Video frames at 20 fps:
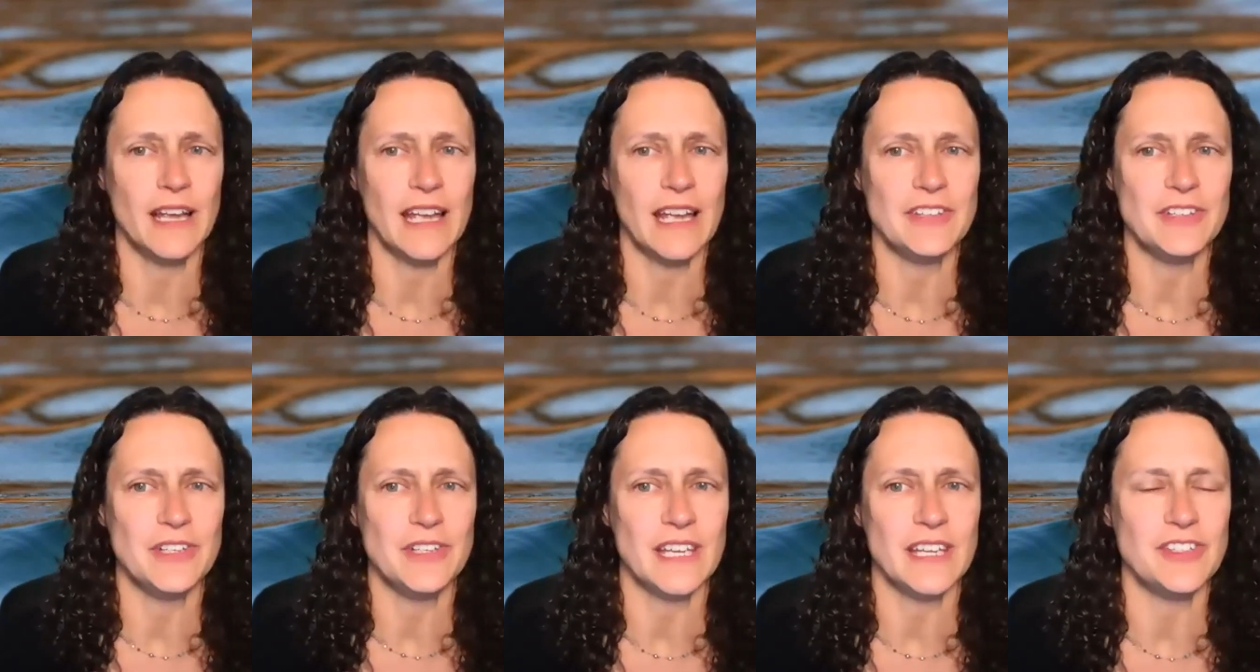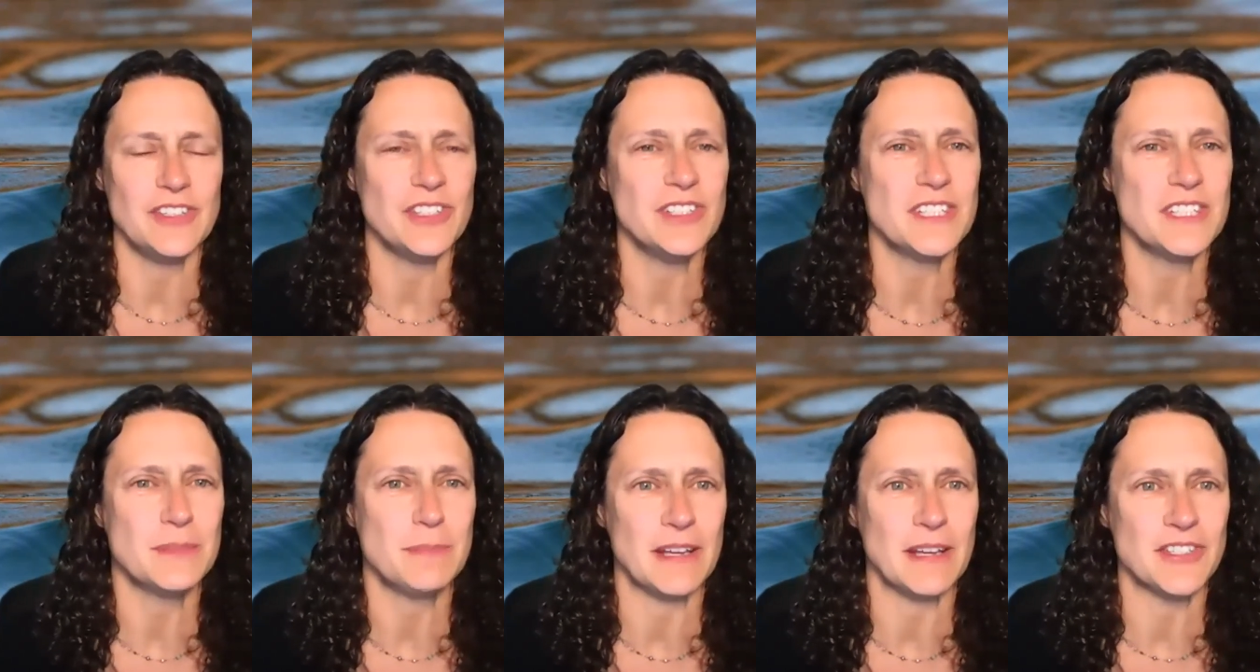Education
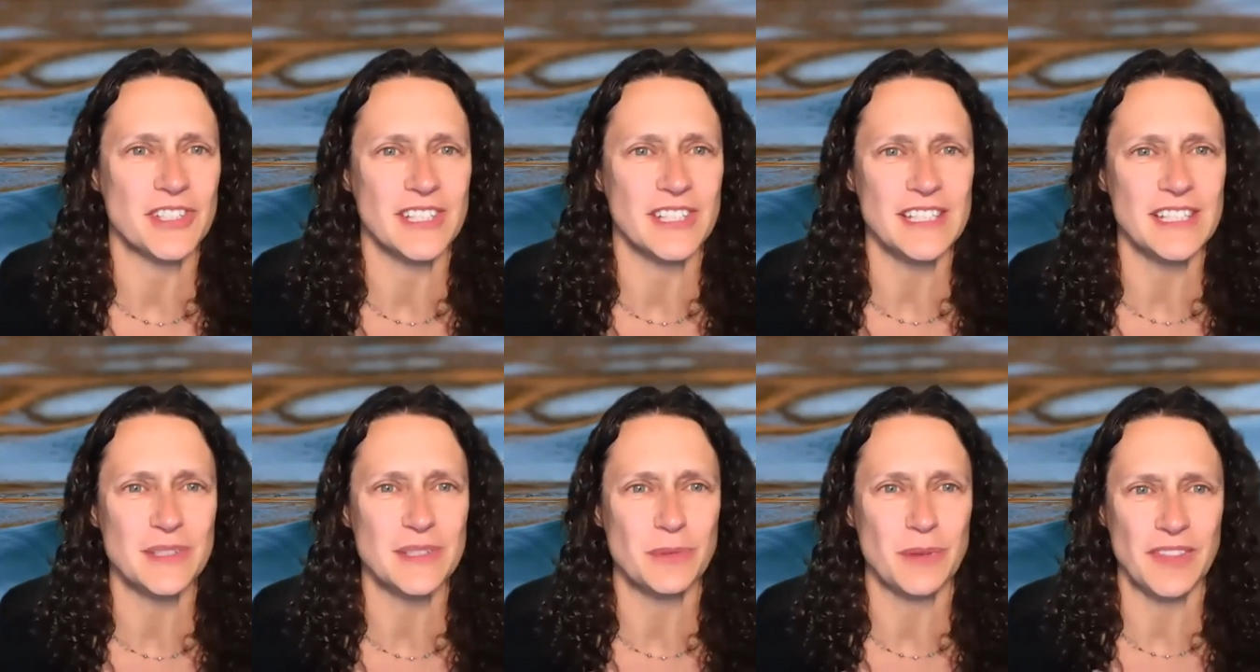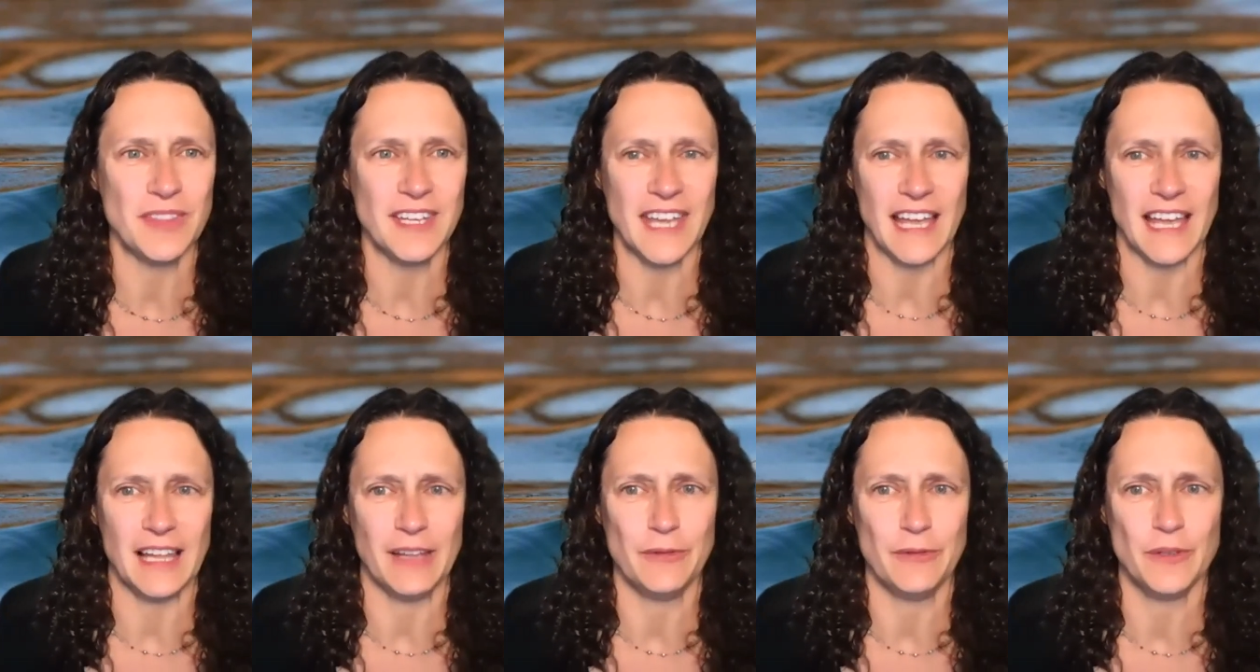Specialist with the
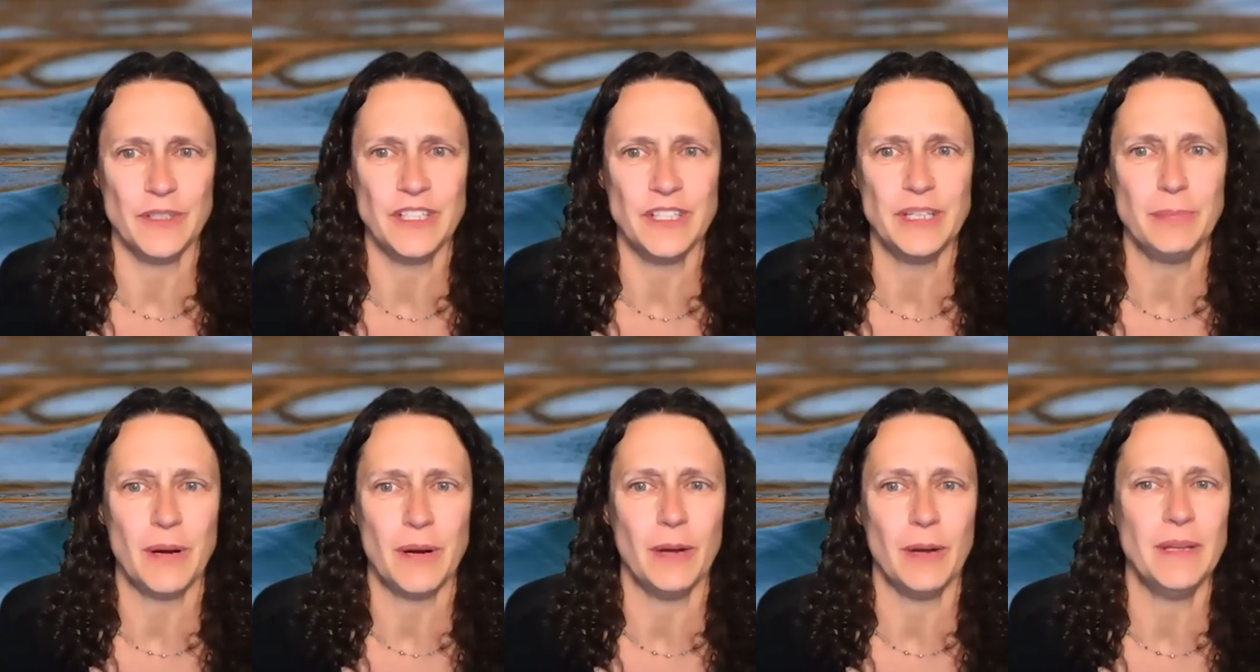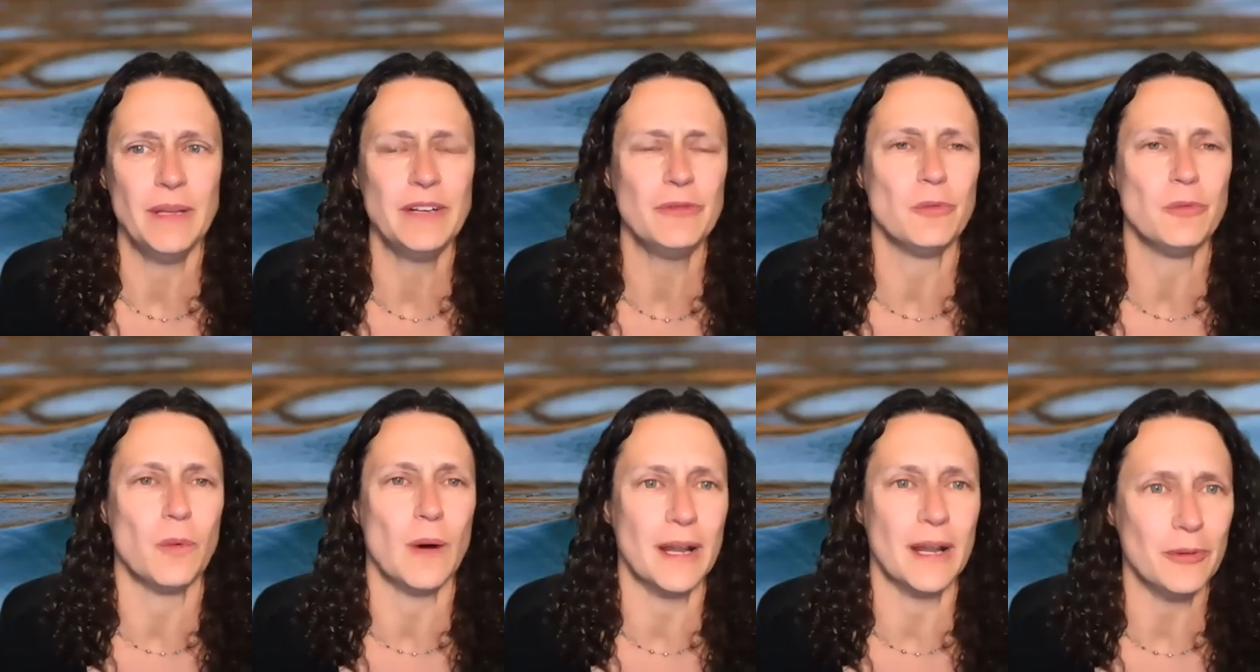California Department of
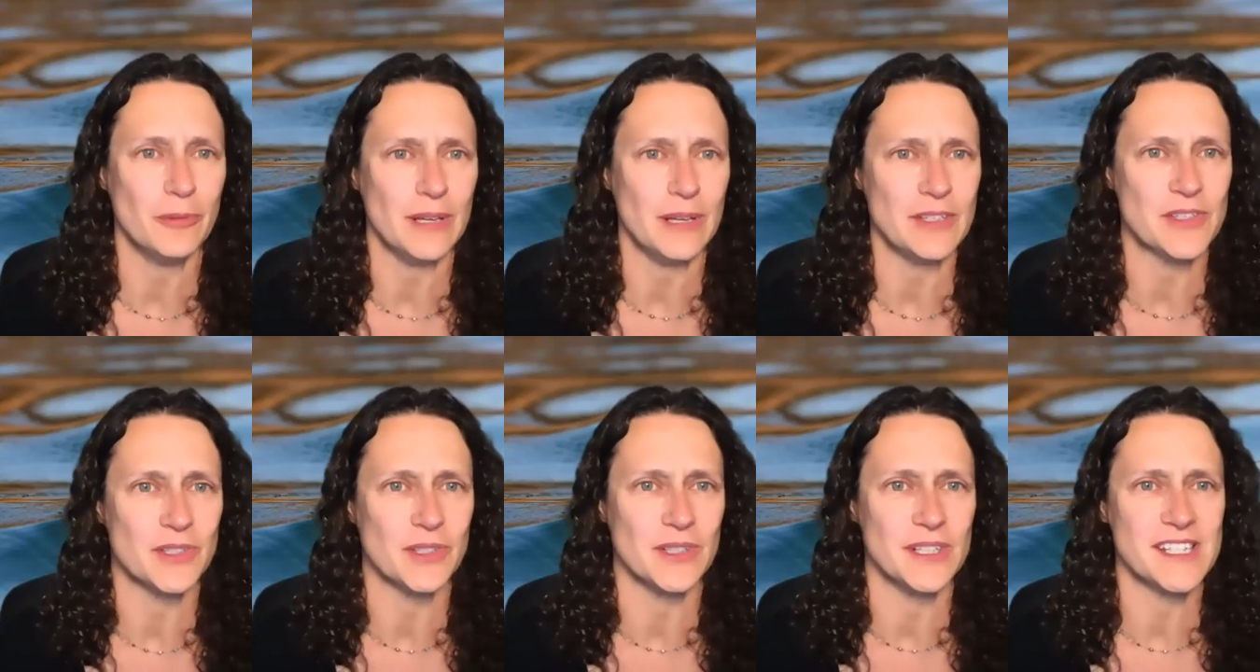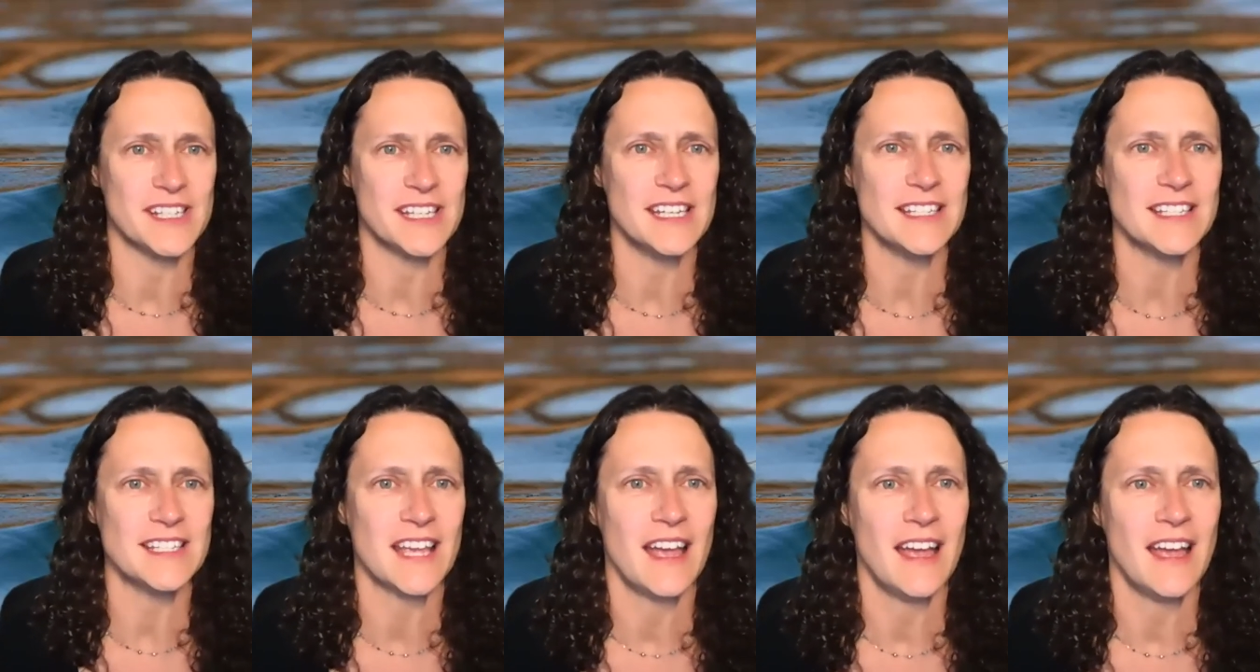Water Resources.